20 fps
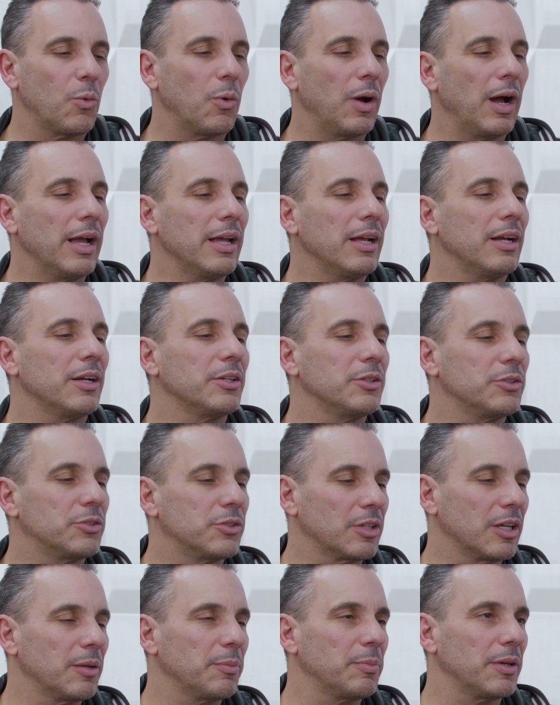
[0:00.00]
Why are you
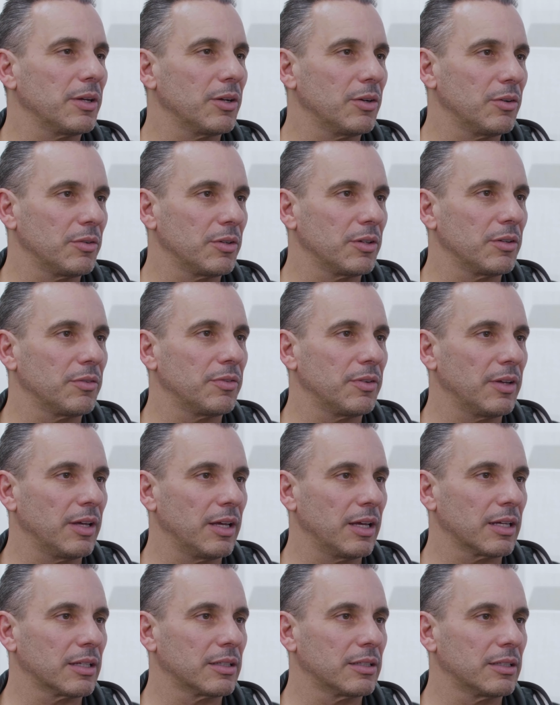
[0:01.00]
skipping over the
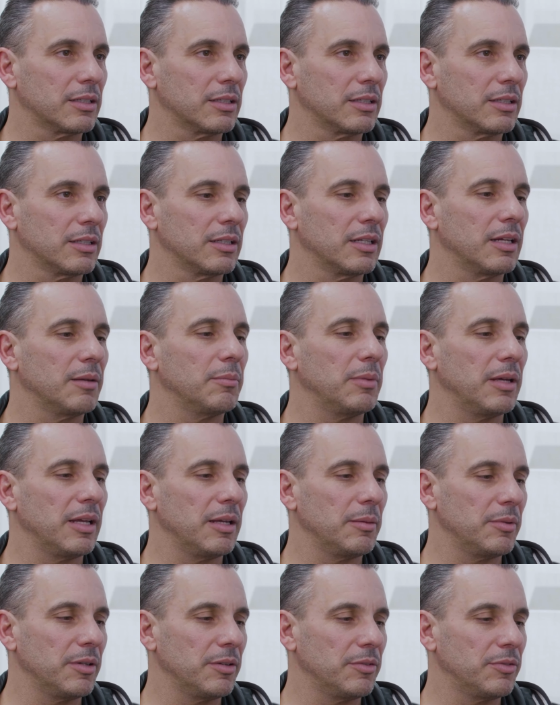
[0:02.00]
fact that
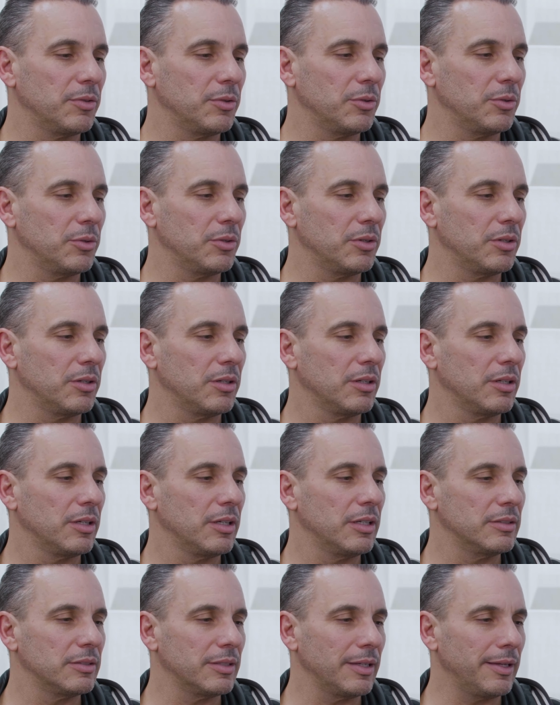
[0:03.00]
baby food
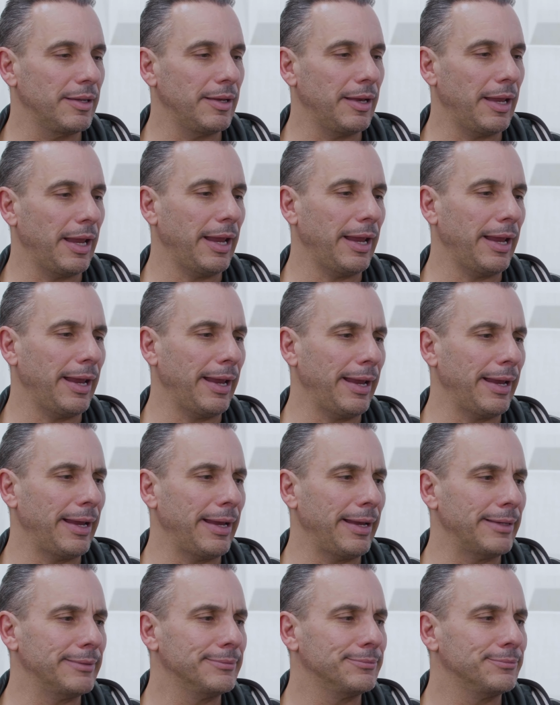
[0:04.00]
is in a
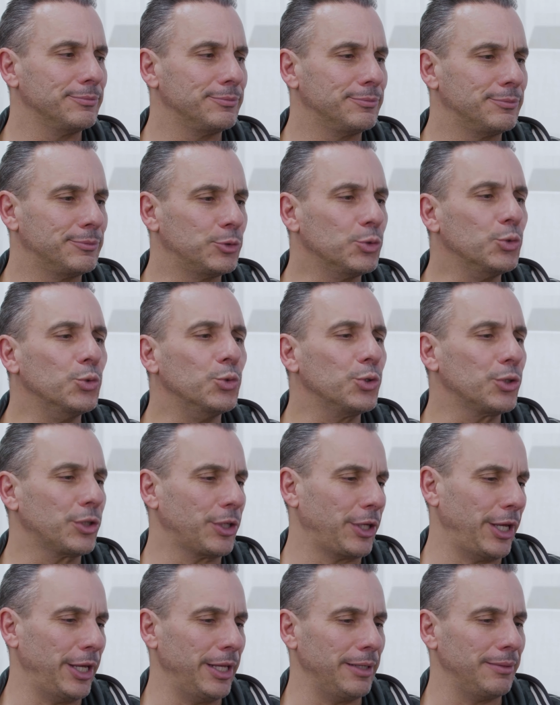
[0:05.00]

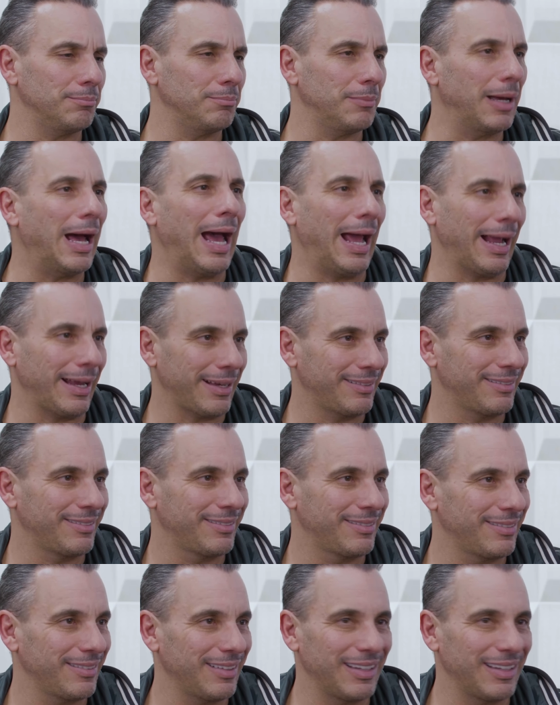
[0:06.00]
toolkit box?